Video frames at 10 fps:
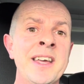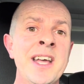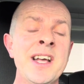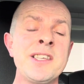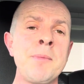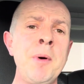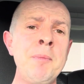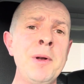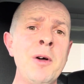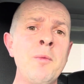So pop
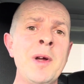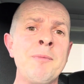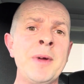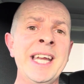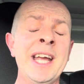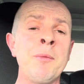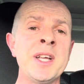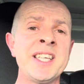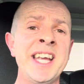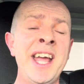along with me and we'll
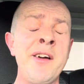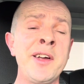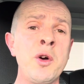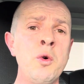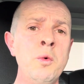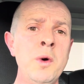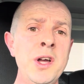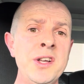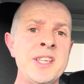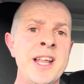see how it all
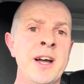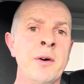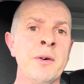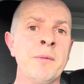works now.